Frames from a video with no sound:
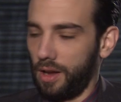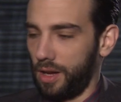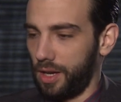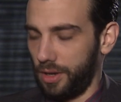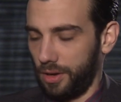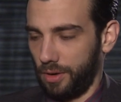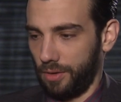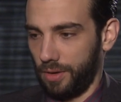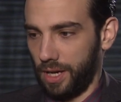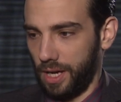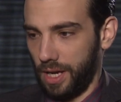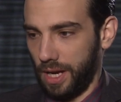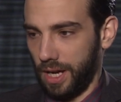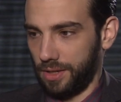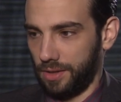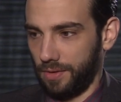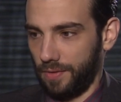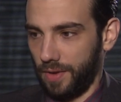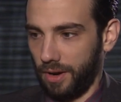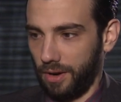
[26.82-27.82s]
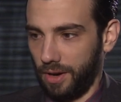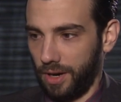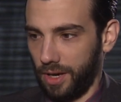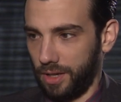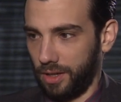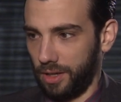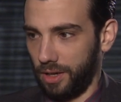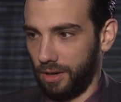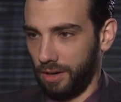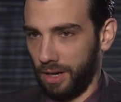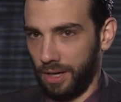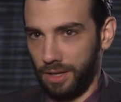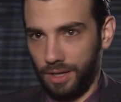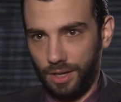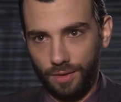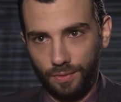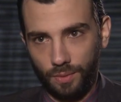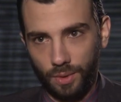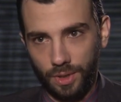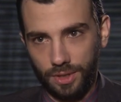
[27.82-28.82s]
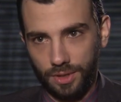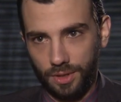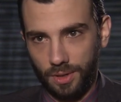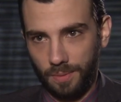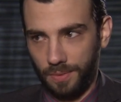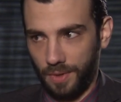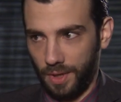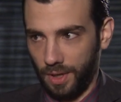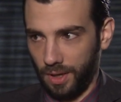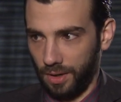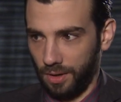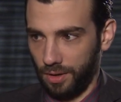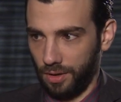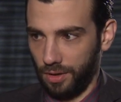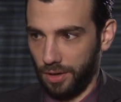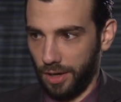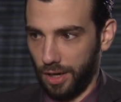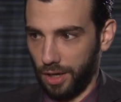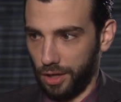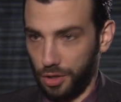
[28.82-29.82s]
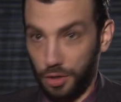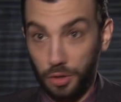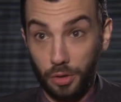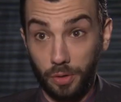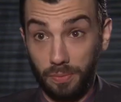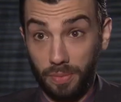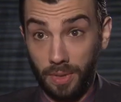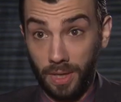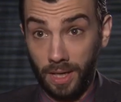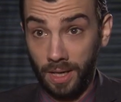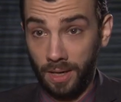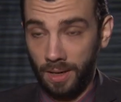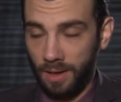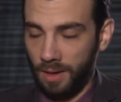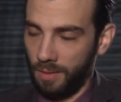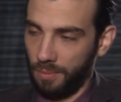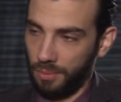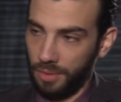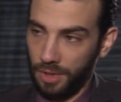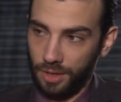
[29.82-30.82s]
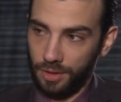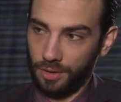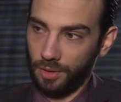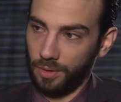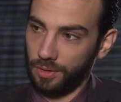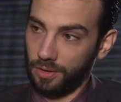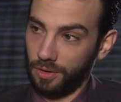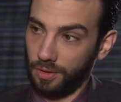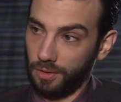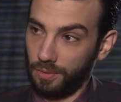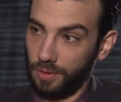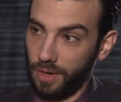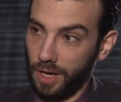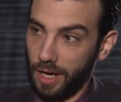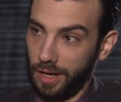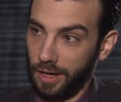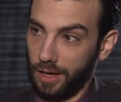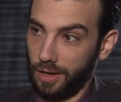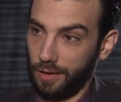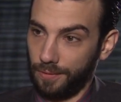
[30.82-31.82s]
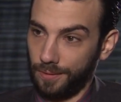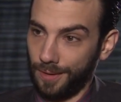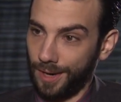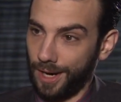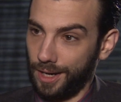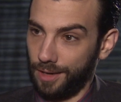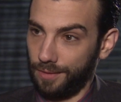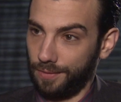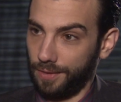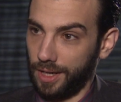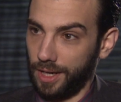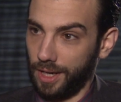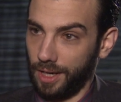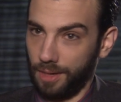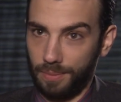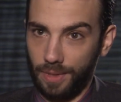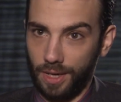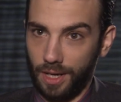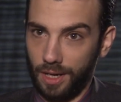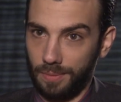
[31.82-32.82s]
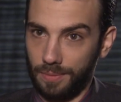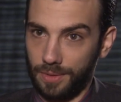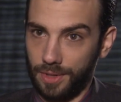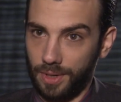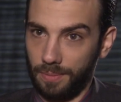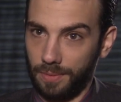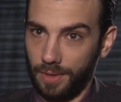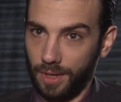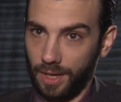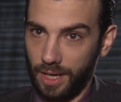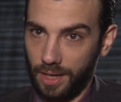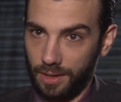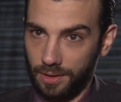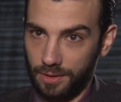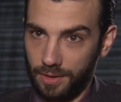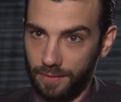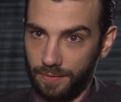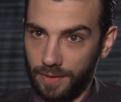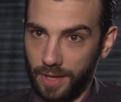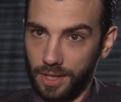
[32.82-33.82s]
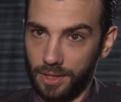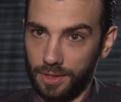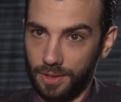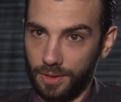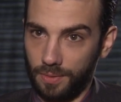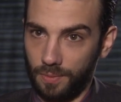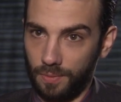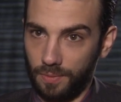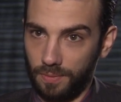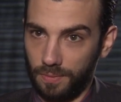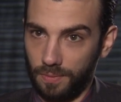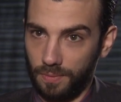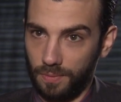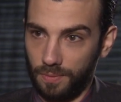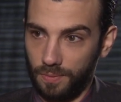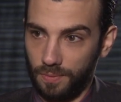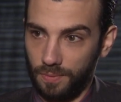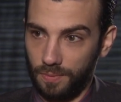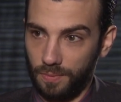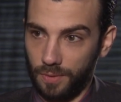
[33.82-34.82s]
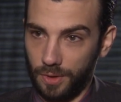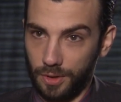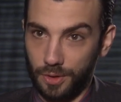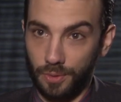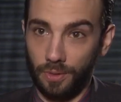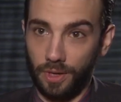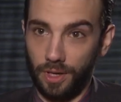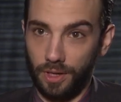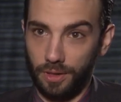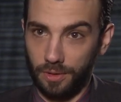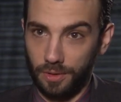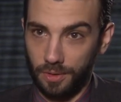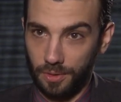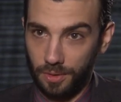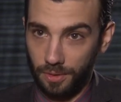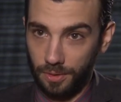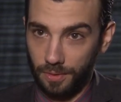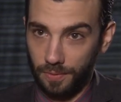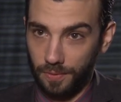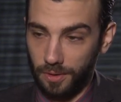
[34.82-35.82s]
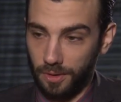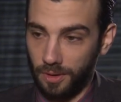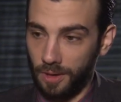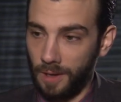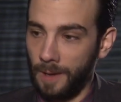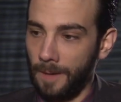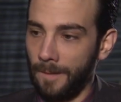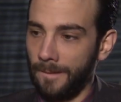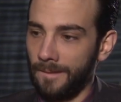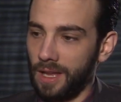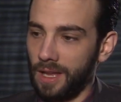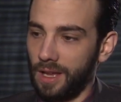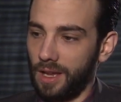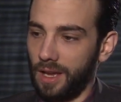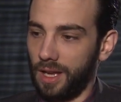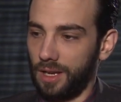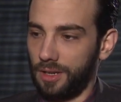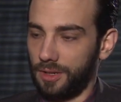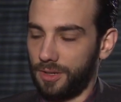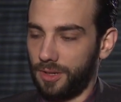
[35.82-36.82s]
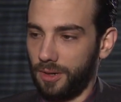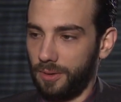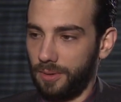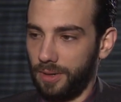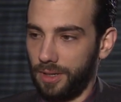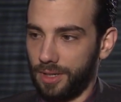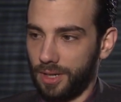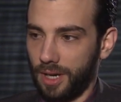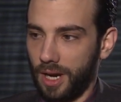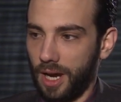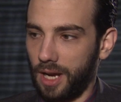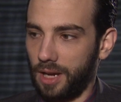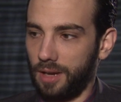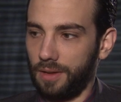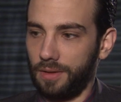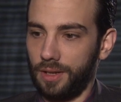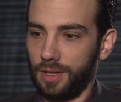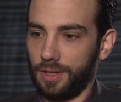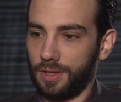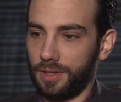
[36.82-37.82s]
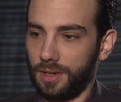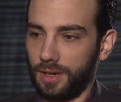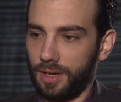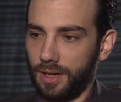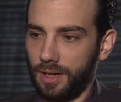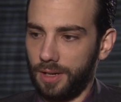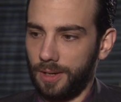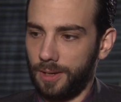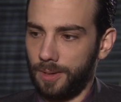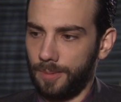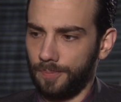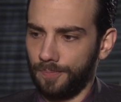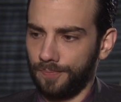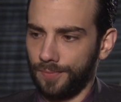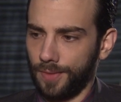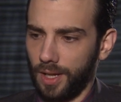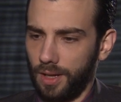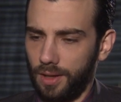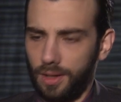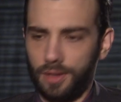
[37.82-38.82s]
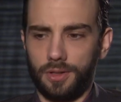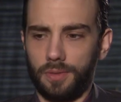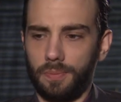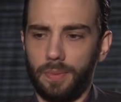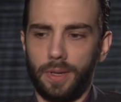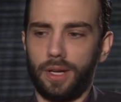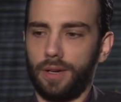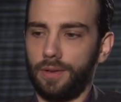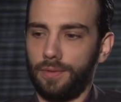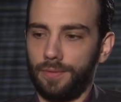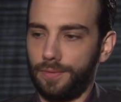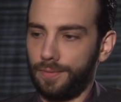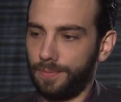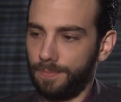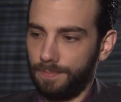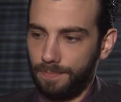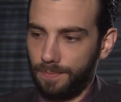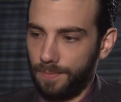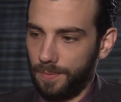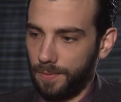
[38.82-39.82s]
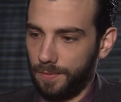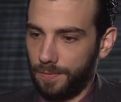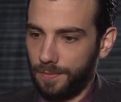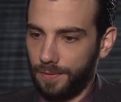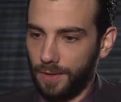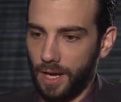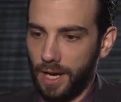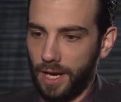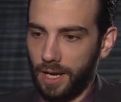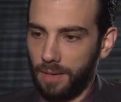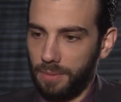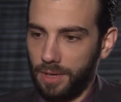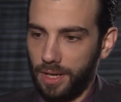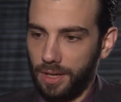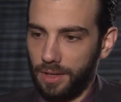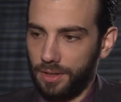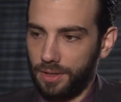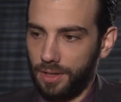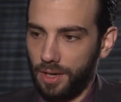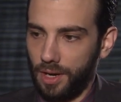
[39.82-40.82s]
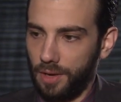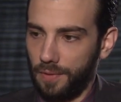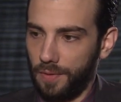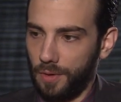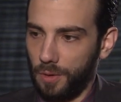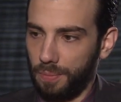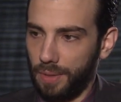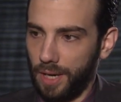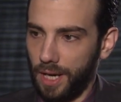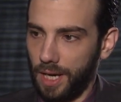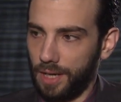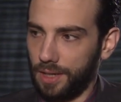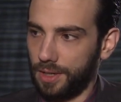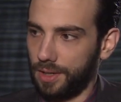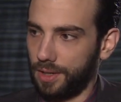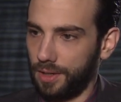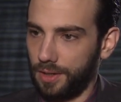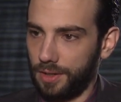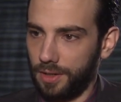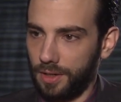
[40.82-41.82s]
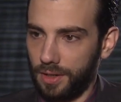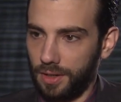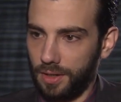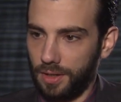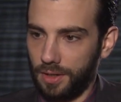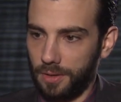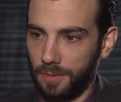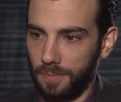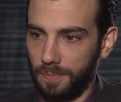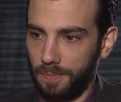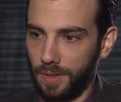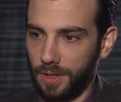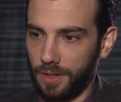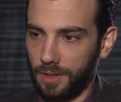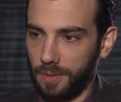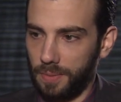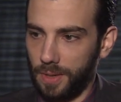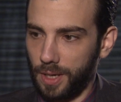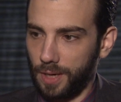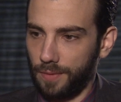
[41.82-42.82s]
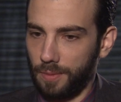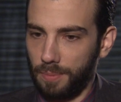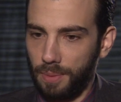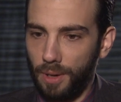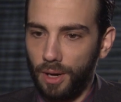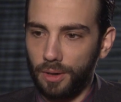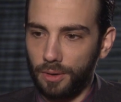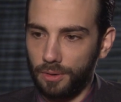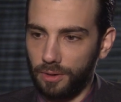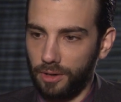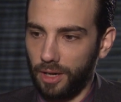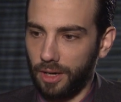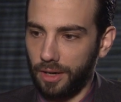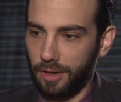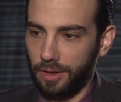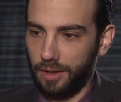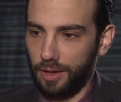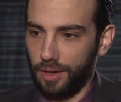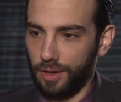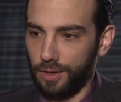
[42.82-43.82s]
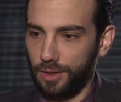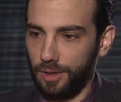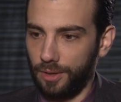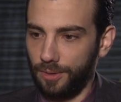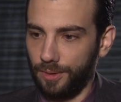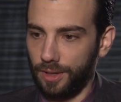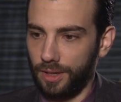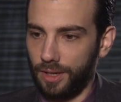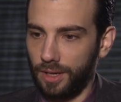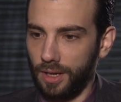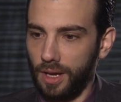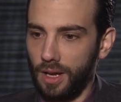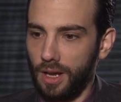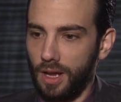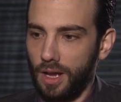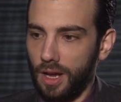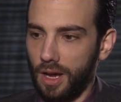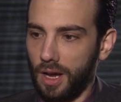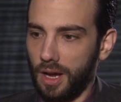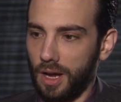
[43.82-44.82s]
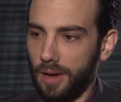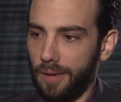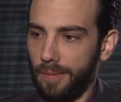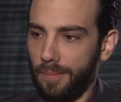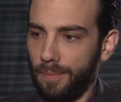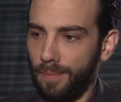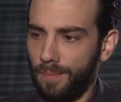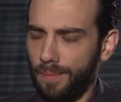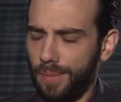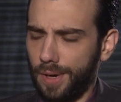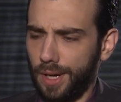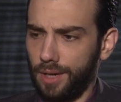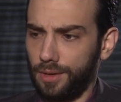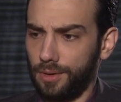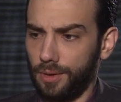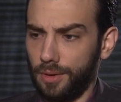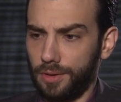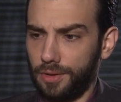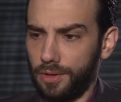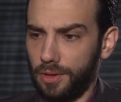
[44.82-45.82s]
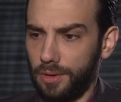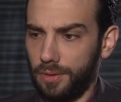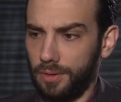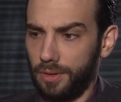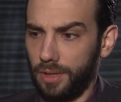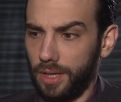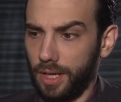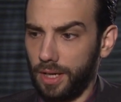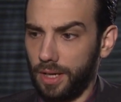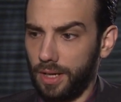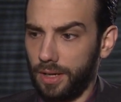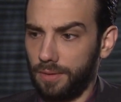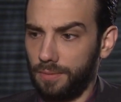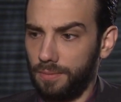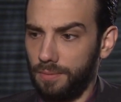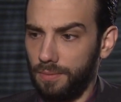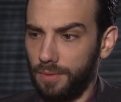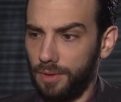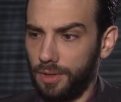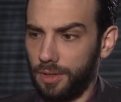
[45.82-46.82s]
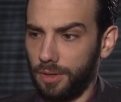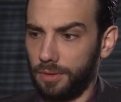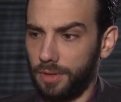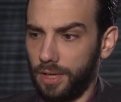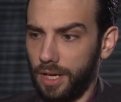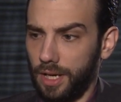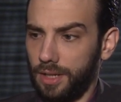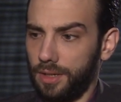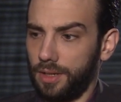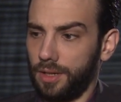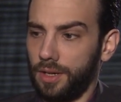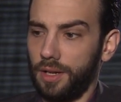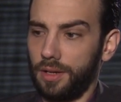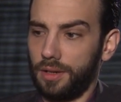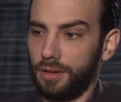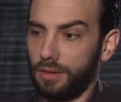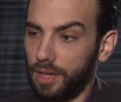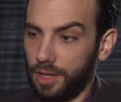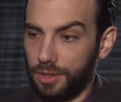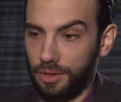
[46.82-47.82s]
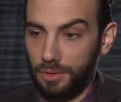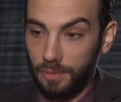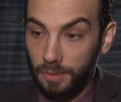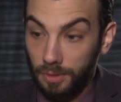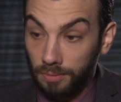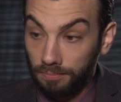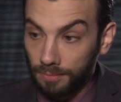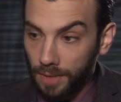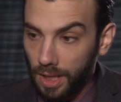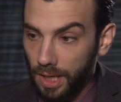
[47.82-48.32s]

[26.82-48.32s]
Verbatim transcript: You know, he has a very clear idea of what something uh, should be, but he's also not afraid of letting it become something else if that's what's real and truthful. And so it's kind of this. Uh, there's a bit of fly by the seat of your pants. There's a there's a there's a bit of a punk rock thing to it, um, but he's also like Jose's an intellectual.